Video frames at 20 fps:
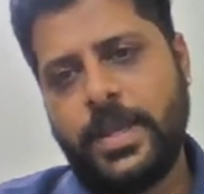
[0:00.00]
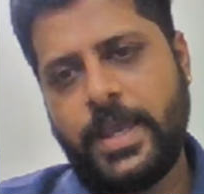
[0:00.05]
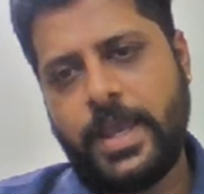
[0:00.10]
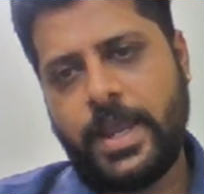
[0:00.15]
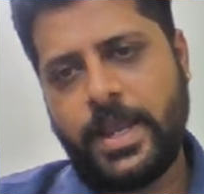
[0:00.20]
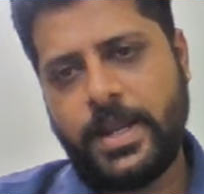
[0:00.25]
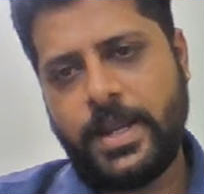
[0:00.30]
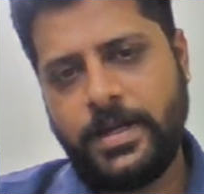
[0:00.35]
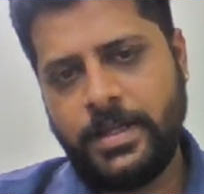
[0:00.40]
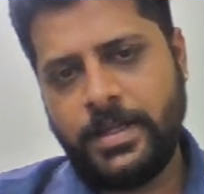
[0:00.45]

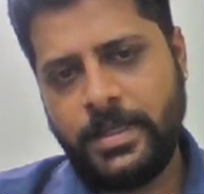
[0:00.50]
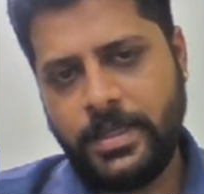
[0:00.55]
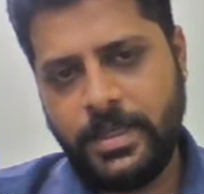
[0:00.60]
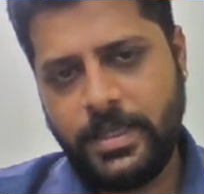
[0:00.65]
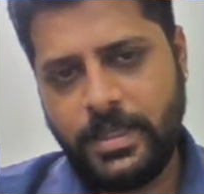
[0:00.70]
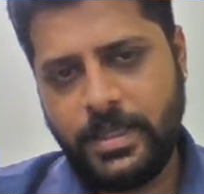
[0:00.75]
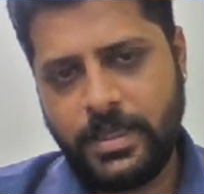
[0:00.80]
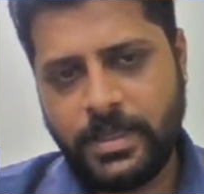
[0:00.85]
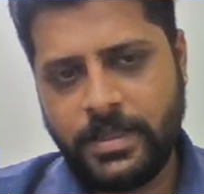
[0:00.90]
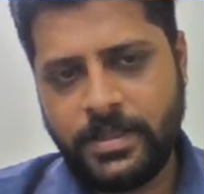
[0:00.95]
and
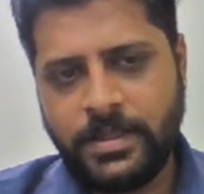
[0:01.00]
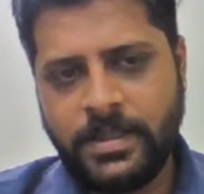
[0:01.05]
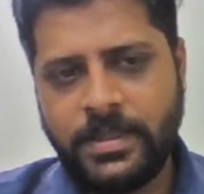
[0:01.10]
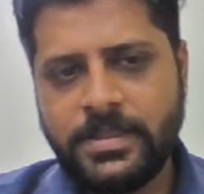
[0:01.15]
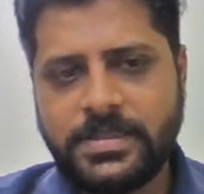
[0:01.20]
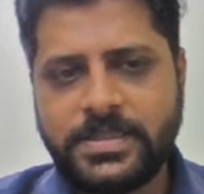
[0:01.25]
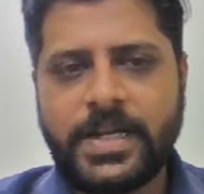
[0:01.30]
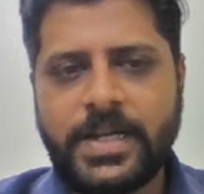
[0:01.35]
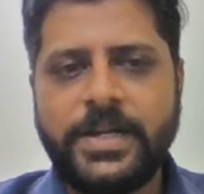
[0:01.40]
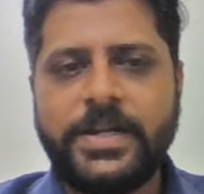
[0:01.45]
he in
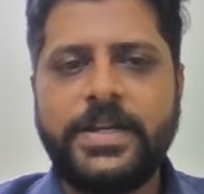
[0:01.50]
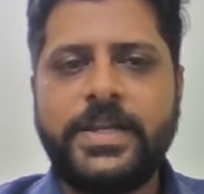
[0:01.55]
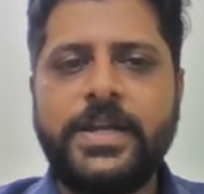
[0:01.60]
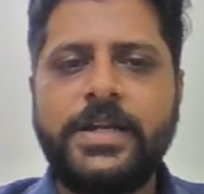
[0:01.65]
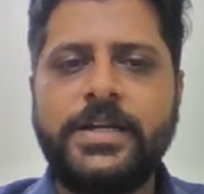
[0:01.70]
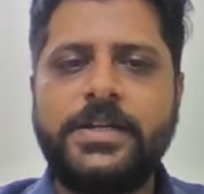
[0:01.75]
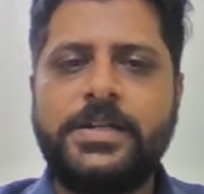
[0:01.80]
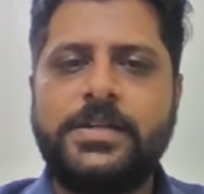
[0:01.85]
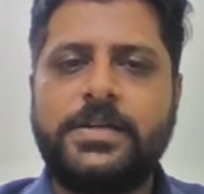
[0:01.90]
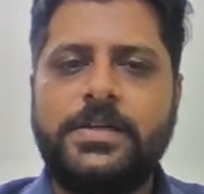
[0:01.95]
his
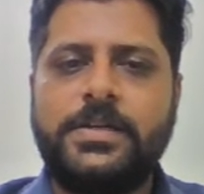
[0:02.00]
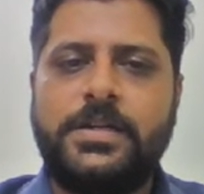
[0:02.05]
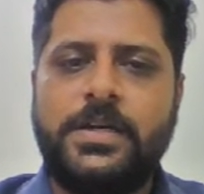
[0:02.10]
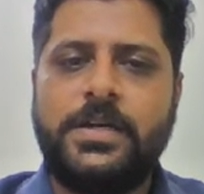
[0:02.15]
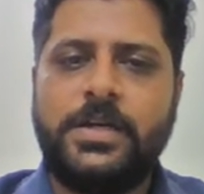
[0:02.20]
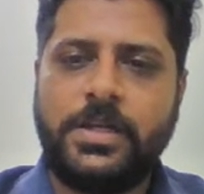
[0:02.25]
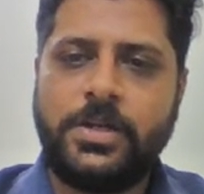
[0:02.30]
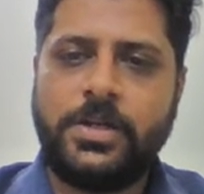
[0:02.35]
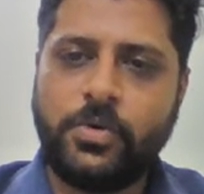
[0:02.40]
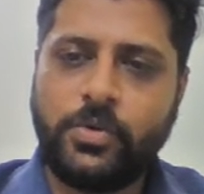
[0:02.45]
conduct
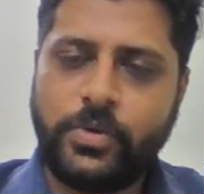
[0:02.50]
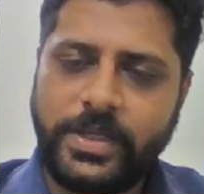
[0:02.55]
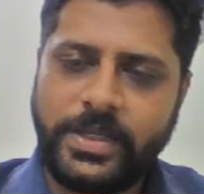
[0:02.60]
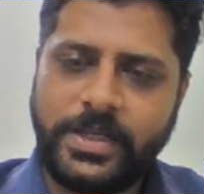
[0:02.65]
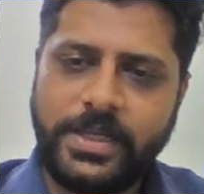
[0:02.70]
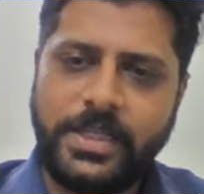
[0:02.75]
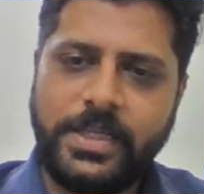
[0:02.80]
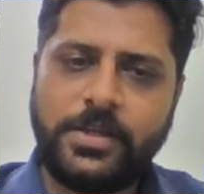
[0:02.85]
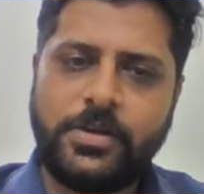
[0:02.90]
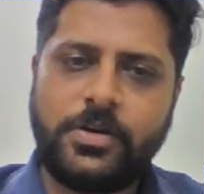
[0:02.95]

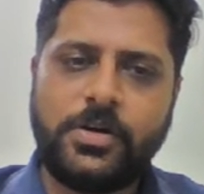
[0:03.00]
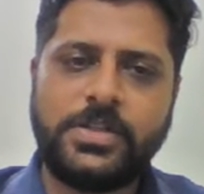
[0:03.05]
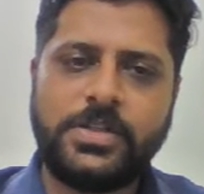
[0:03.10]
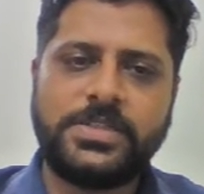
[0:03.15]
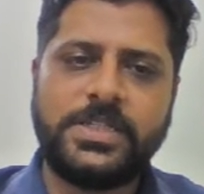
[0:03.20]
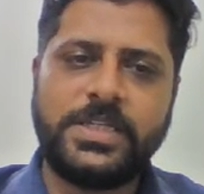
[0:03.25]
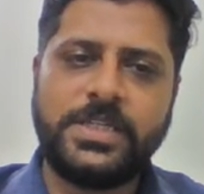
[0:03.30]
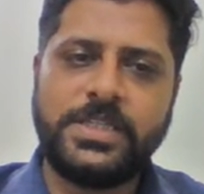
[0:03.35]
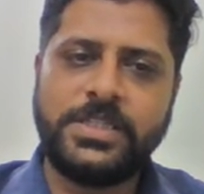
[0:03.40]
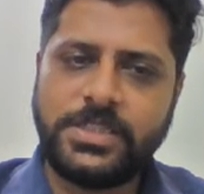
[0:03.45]
unknowingly
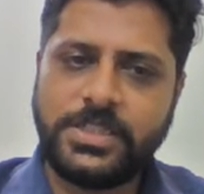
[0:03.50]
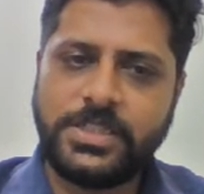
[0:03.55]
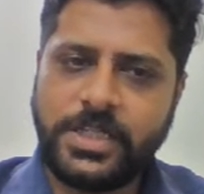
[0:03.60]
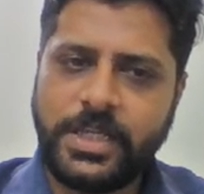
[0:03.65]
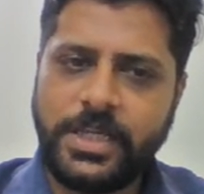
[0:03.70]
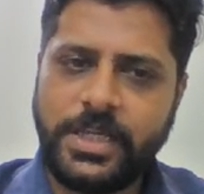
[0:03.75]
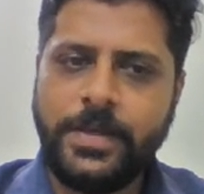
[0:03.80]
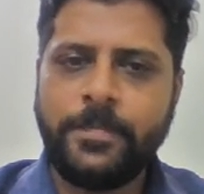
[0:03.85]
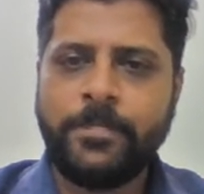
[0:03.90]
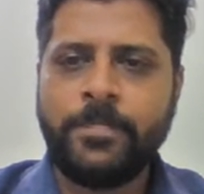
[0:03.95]
cause
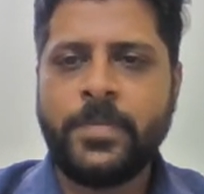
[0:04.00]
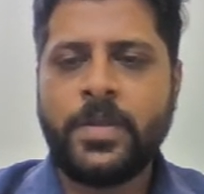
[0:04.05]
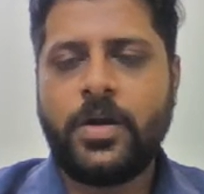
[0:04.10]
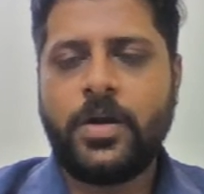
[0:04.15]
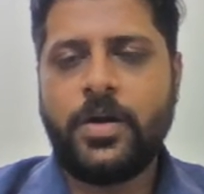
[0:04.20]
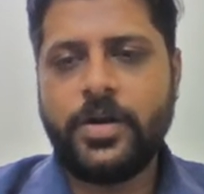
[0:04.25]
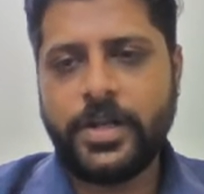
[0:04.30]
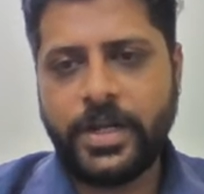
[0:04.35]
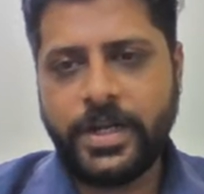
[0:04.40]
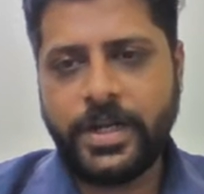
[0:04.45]
injury
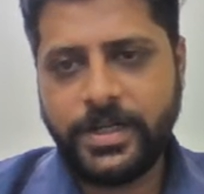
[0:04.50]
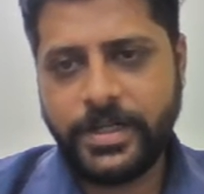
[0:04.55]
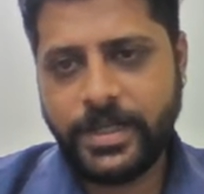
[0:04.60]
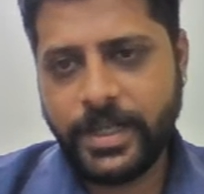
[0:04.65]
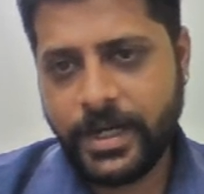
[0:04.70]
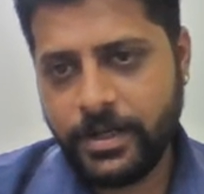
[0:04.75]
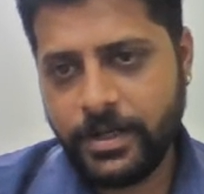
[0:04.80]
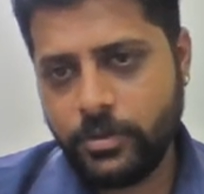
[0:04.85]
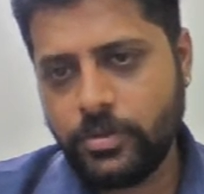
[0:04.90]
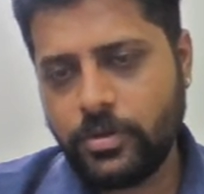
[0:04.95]
or
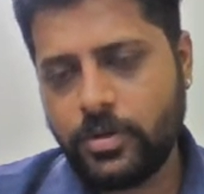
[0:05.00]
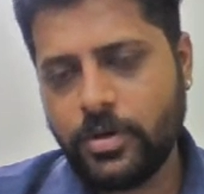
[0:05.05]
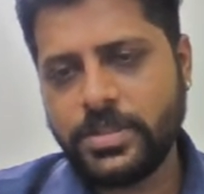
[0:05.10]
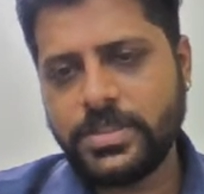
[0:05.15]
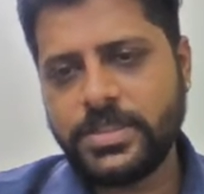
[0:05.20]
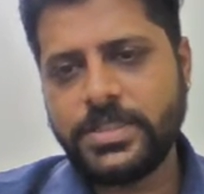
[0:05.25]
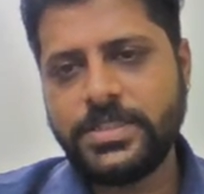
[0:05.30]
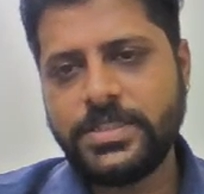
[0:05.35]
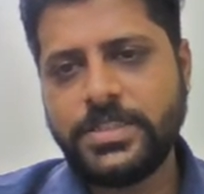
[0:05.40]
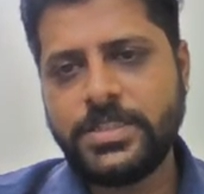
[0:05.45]
intend to
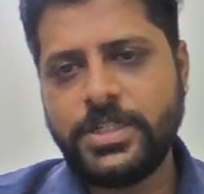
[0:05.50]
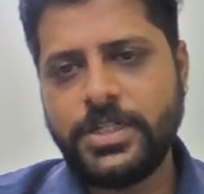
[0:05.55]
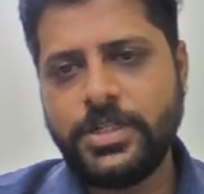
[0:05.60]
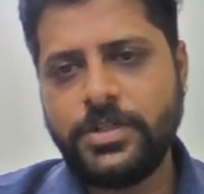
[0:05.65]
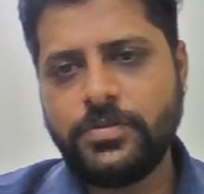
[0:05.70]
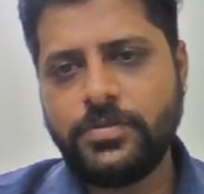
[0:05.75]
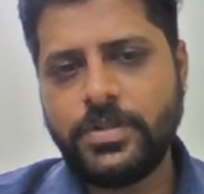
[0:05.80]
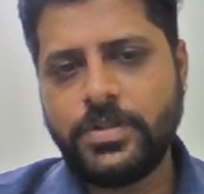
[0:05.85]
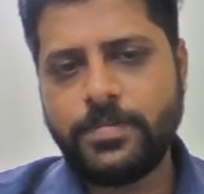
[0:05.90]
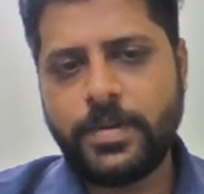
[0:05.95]
cause injury
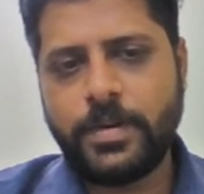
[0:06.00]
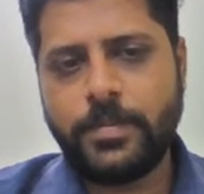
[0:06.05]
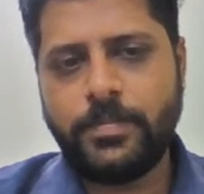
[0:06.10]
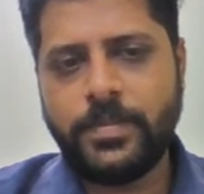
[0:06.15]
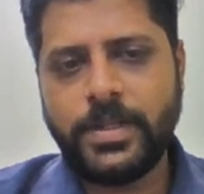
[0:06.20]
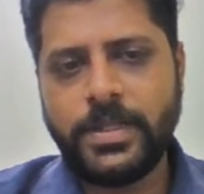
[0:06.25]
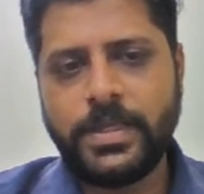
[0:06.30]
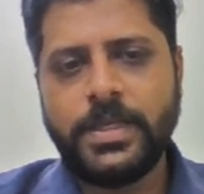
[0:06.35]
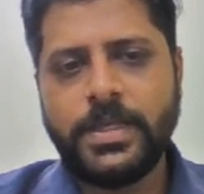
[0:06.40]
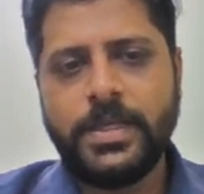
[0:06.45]
to the
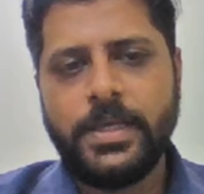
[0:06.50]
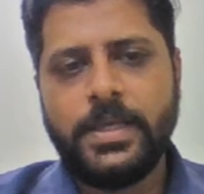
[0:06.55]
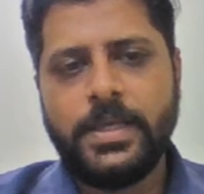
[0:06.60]
public